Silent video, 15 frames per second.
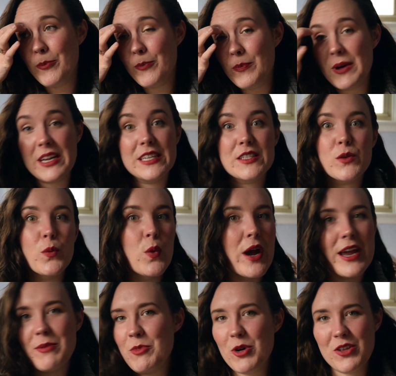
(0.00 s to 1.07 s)
but it's
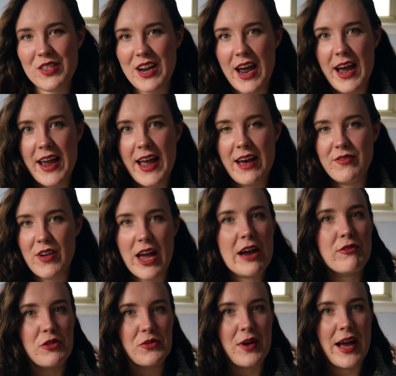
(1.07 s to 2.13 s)
way more than I have
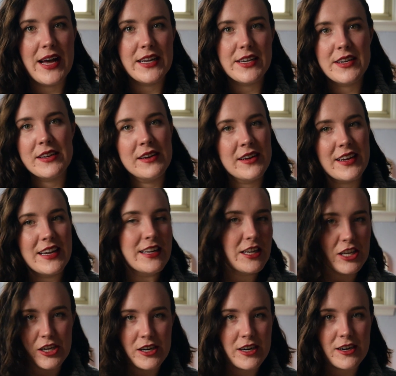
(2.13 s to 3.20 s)
ever read in a
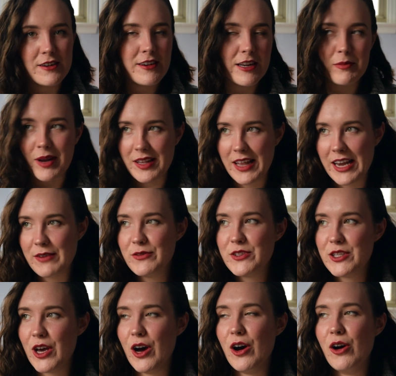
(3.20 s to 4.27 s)
year in my life.
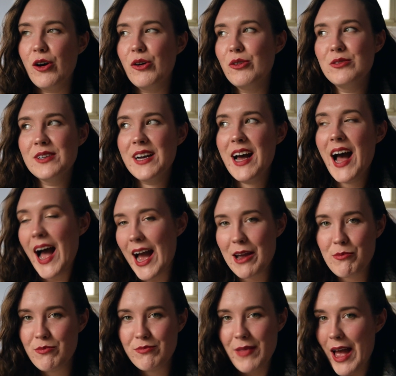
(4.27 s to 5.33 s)
So
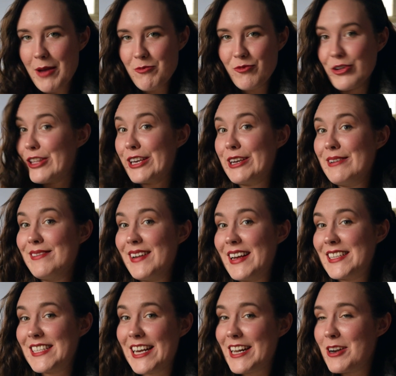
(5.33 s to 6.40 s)
I'm really
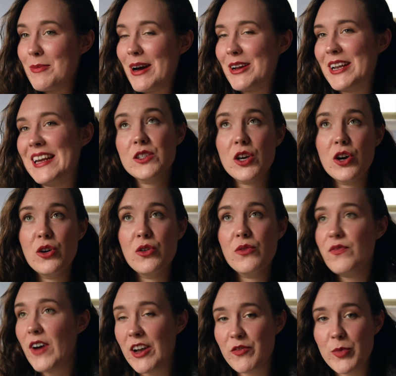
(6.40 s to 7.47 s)
excited about it. So
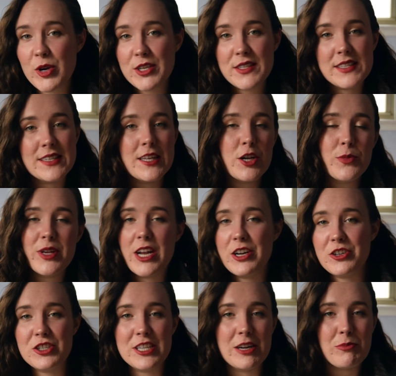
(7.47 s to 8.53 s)
5 books is a little bit
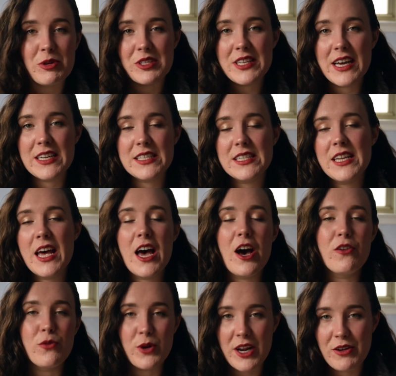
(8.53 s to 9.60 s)
under 10%
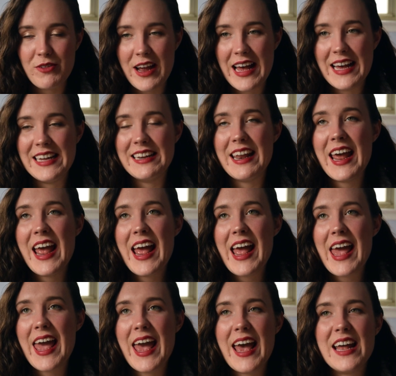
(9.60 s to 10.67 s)
of what I read,
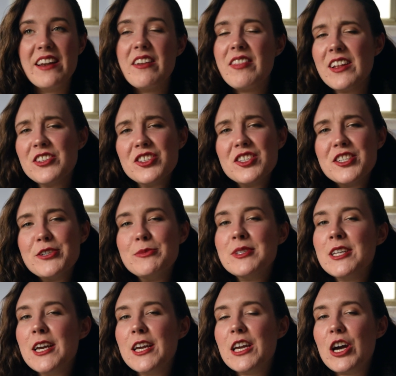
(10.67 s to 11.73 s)
and that just seems
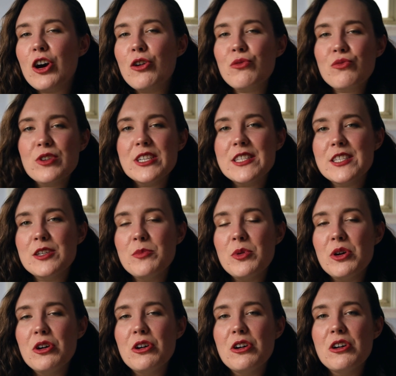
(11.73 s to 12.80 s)
like a
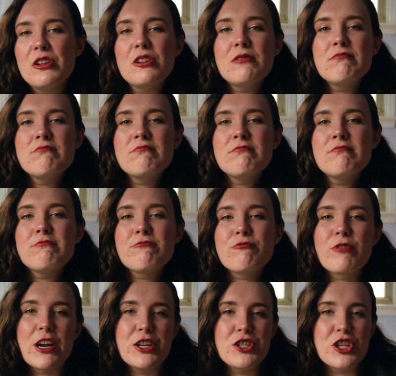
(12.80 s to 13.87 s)
reasonable
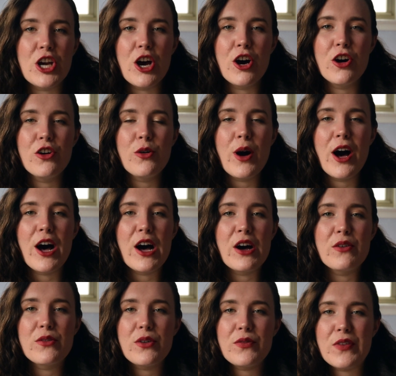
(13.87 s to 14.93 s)
ratio
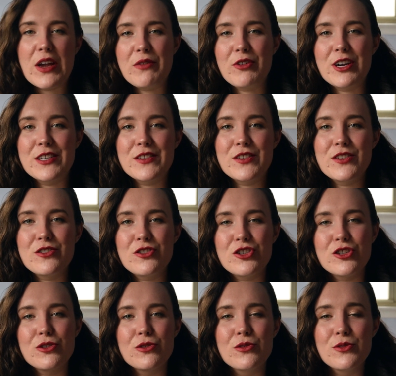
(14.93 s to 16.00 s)
of favorites
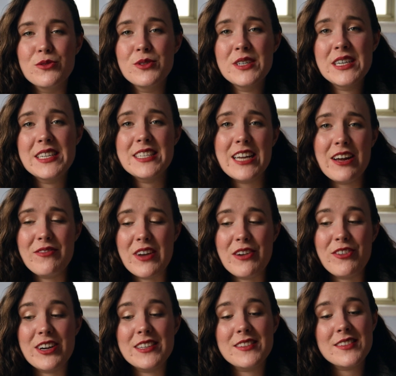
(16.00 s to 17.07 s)
to not
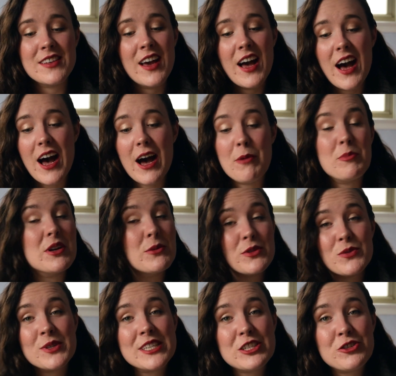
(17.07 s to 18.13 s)
favorites. But it
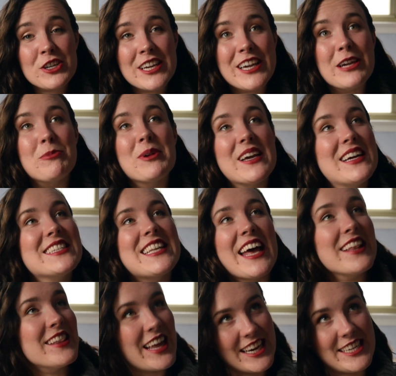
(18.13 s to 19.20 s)
was really tricky because
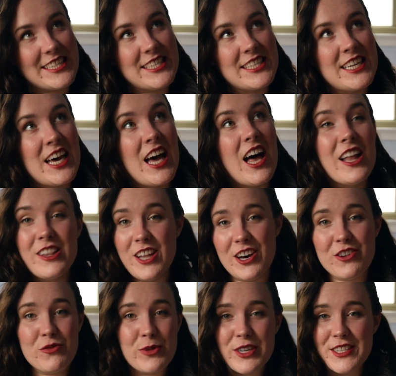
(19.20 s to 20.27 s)
I liked a
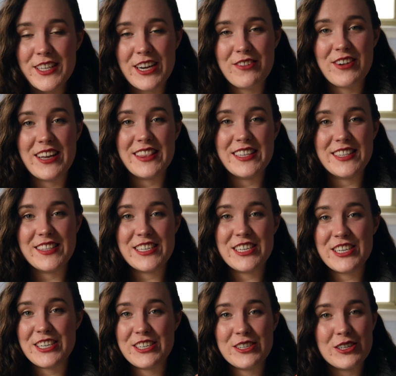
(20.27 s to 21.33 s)
lot of books that I read this
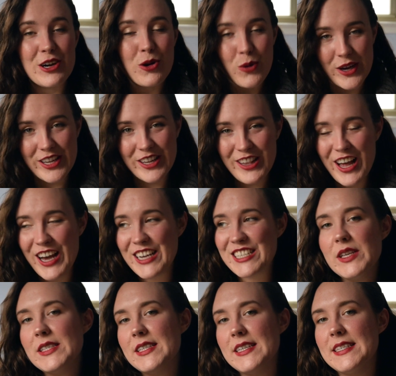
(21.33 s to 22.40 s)
year quite a lot.
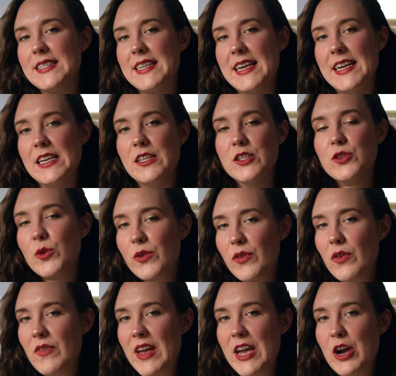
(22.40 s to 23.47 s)
This is in sort of a
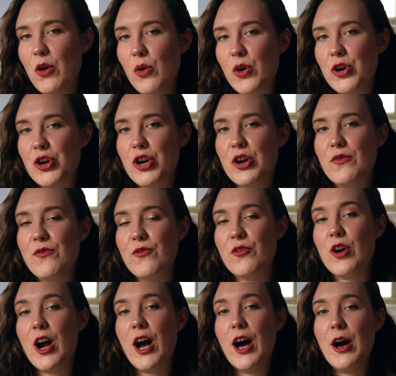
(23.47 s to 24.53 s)
vague order
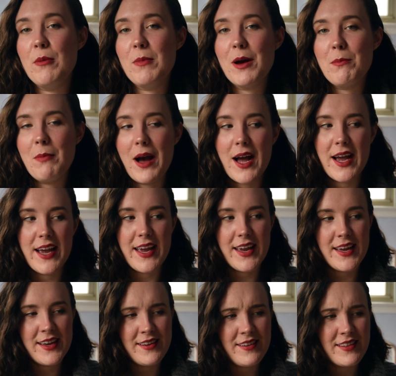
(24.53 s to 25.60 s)
from my
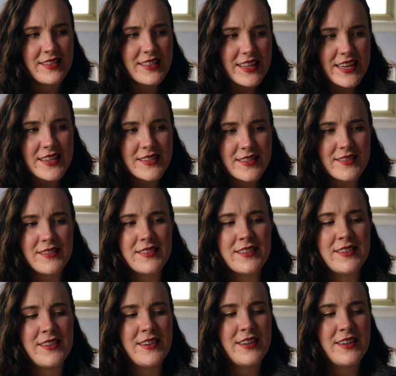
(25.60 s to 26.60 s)
least